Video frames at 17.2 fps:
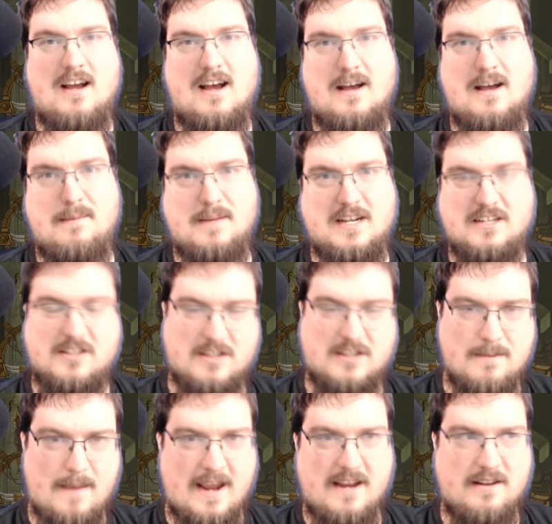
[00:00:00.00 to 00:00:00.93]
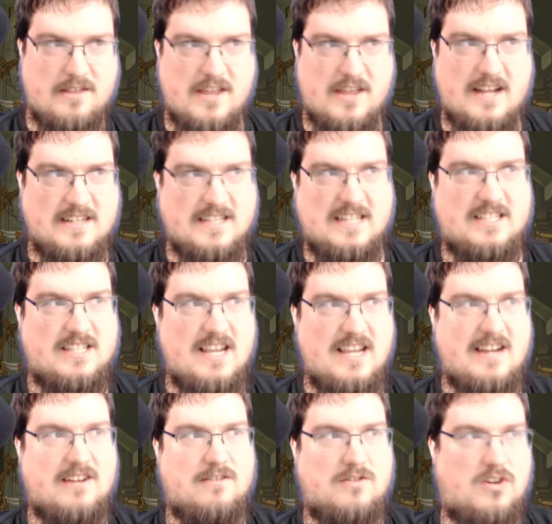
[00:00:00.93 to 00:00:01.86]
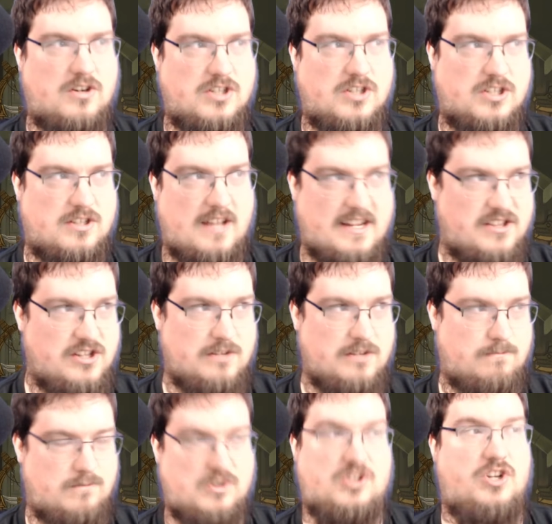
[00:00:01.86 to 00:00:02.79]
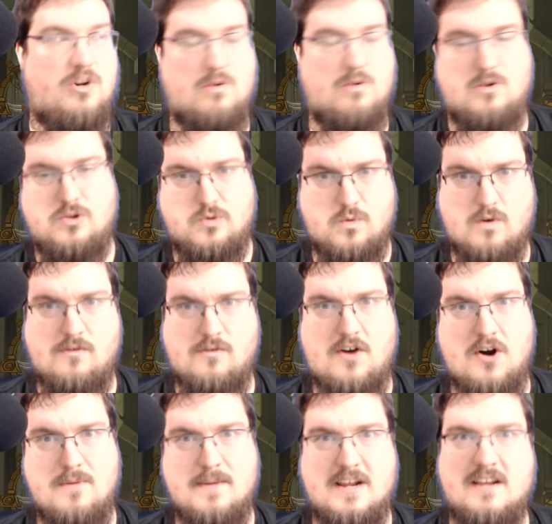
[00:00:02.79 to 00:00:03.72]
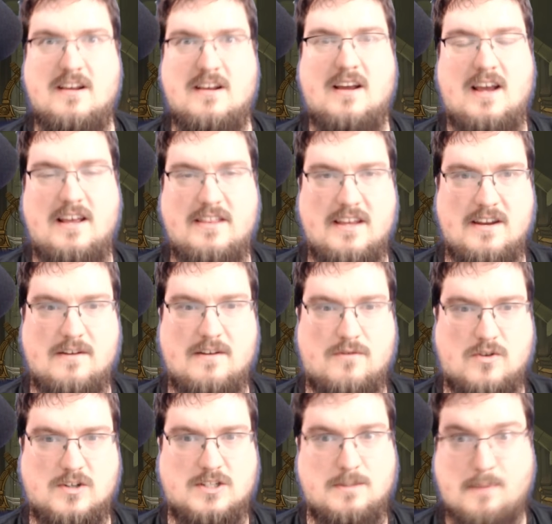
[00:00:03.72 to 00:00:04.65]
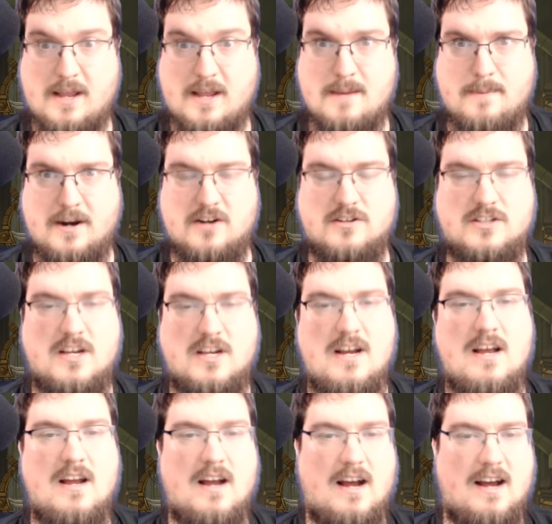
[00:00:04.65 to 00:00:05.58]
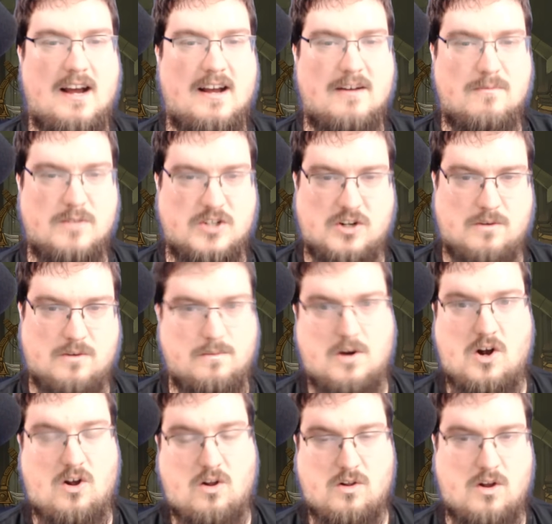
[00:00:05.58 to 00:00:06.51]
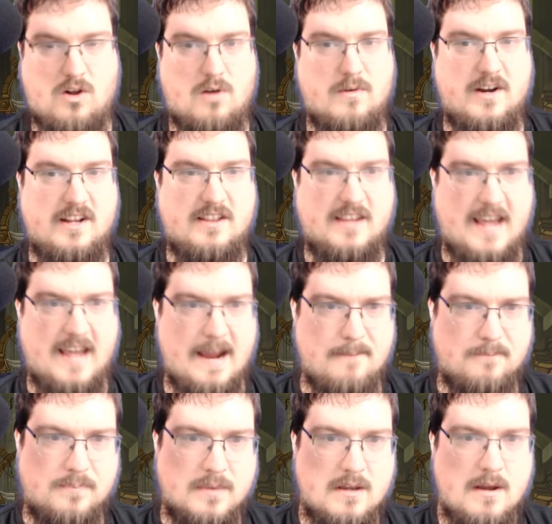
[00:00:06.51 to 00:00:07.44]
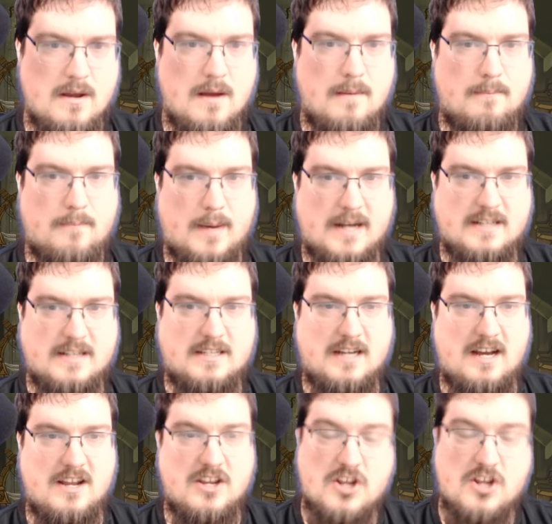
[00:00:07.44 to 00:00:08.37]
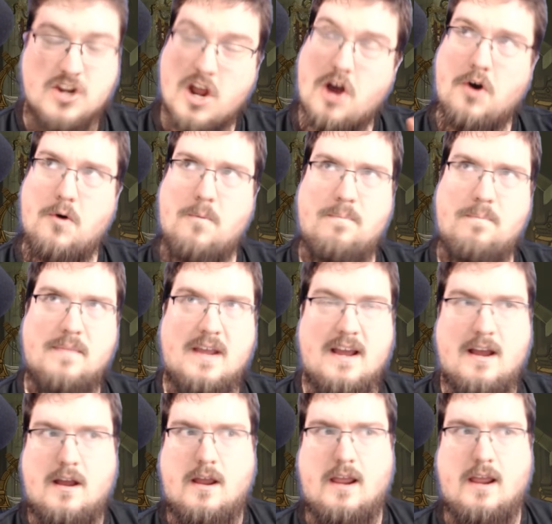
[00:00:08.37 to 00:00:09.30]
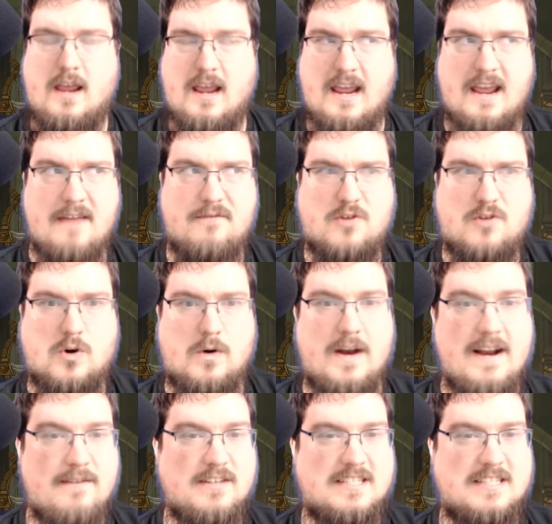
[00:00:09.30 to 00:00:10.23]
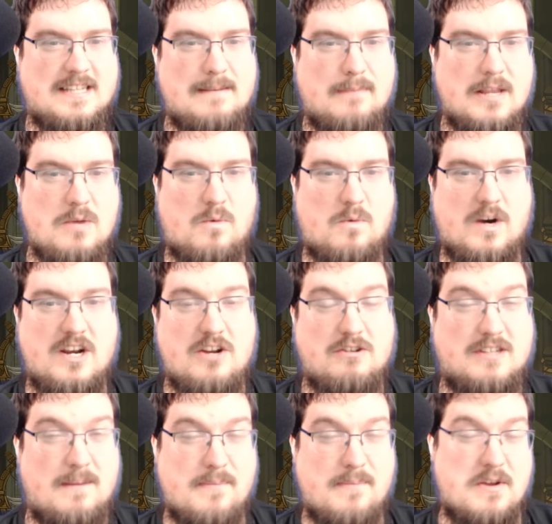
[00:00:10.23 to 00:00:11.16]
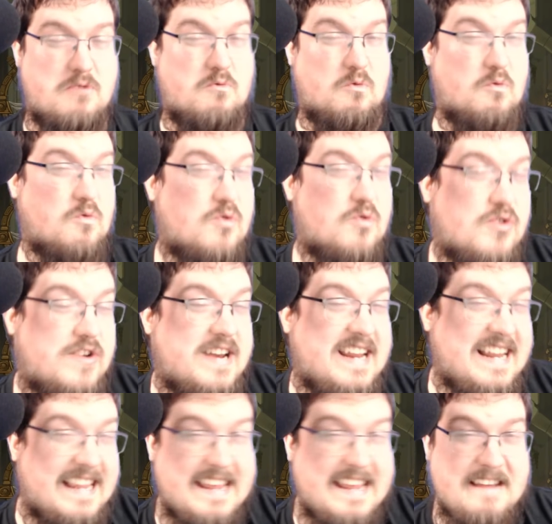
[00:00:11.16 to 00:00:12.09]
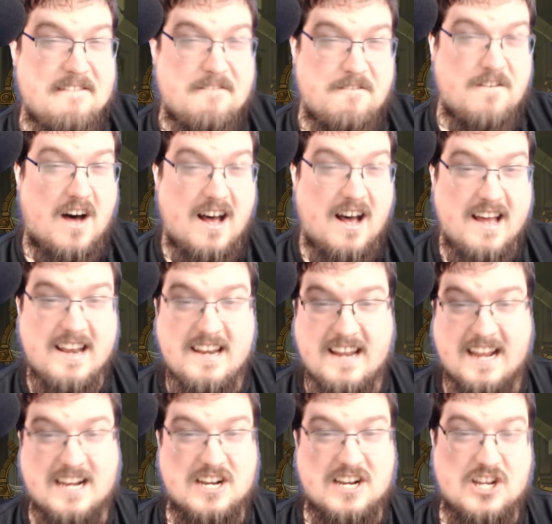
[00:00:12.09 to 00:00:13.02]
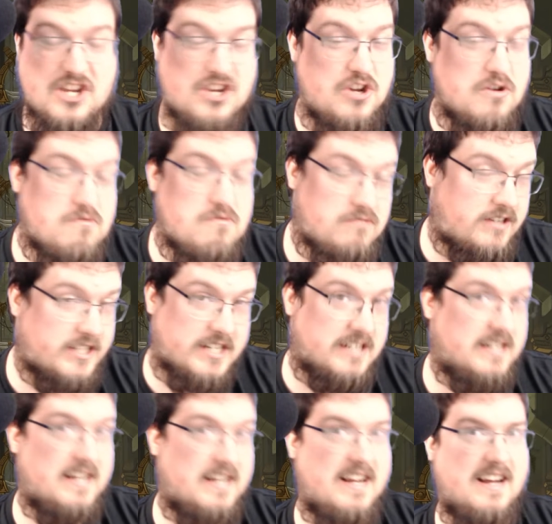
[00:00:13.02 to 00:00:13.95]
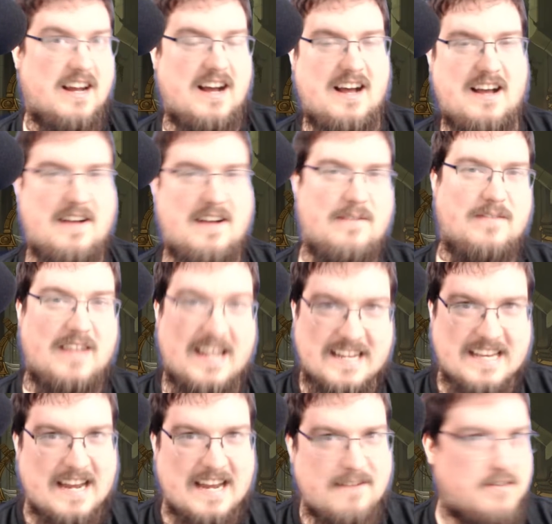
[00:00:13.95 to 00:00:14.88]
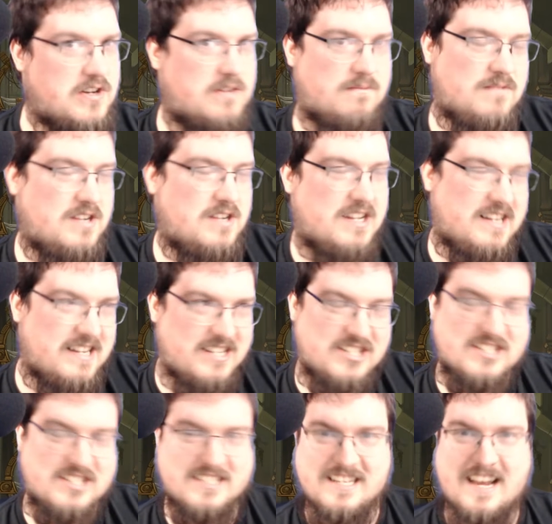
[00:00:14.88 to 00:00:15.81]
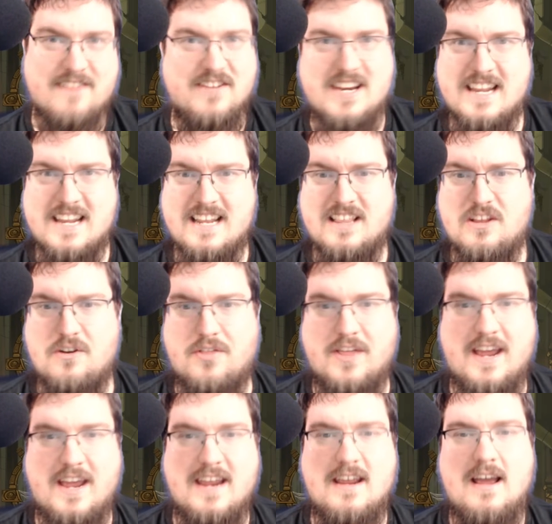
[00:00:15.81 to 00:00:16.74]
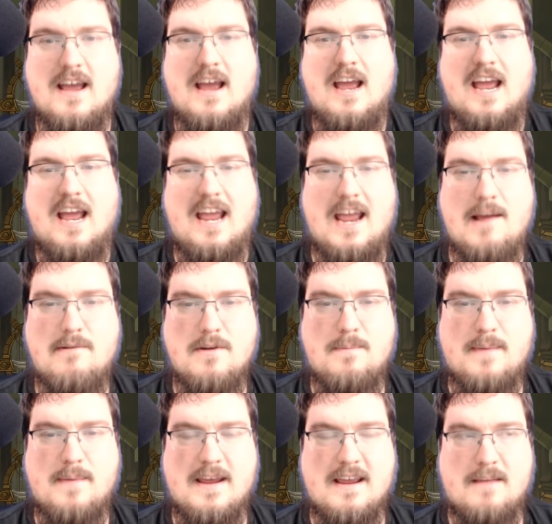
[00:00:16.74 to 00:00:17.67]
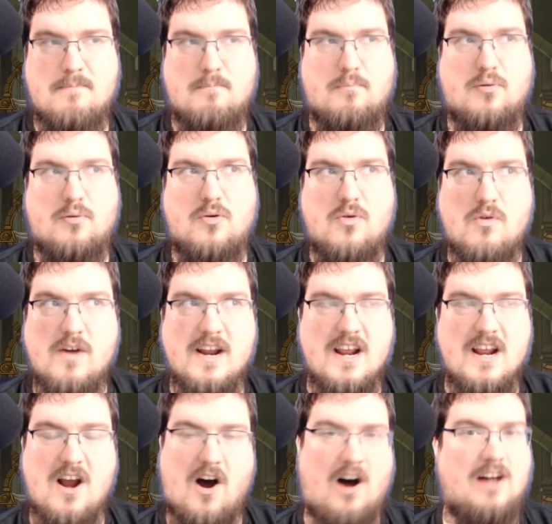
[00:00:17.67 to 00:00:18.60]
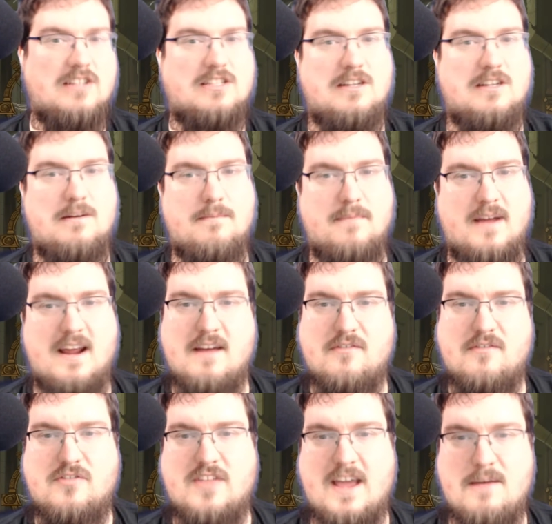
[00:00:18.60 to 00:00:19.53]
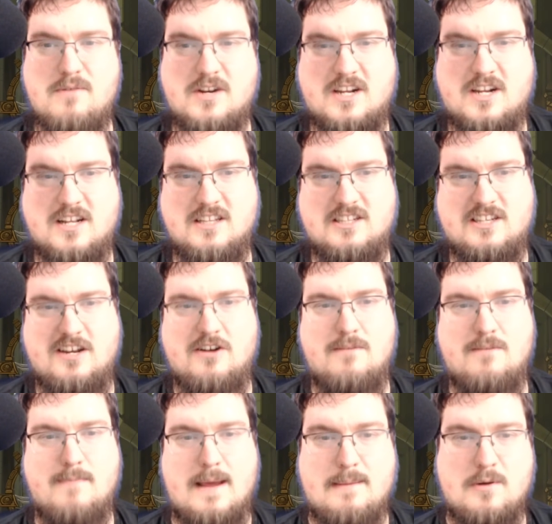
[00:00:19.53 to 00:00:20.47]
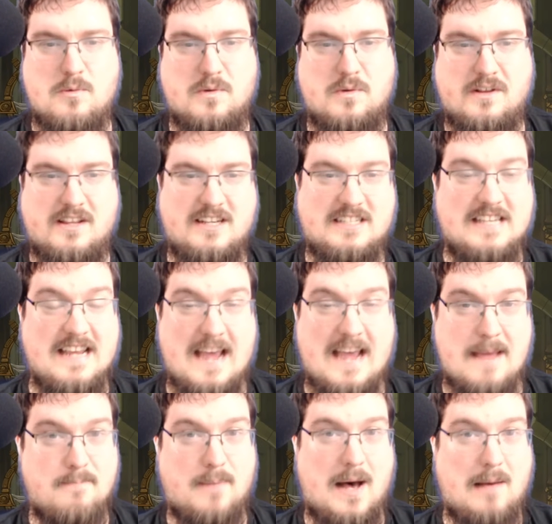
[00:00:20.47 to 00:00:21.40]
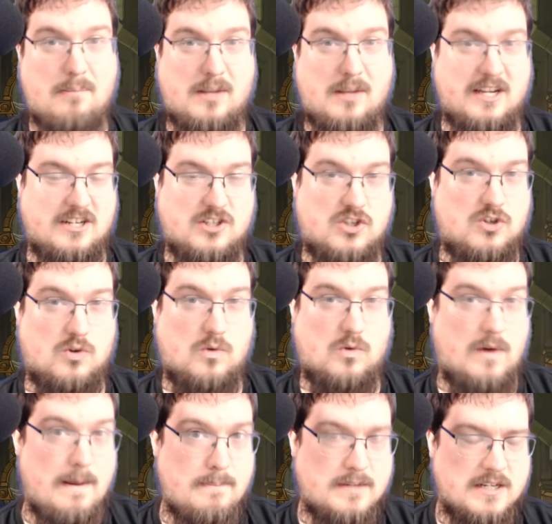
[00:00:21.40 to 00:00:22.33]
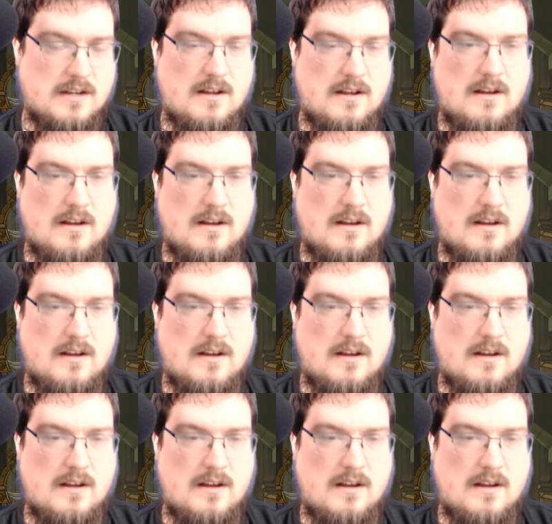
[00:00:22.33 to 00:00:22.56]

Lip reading: because the main things that sing are just like the general dwarf army, and then of course the plague bearers, which are all already in the game. But if Creative Assembly wanted to do something really fun and cute, like kind of a neat little thing, it would be pretty awesome if they would consider maybe releasing a public script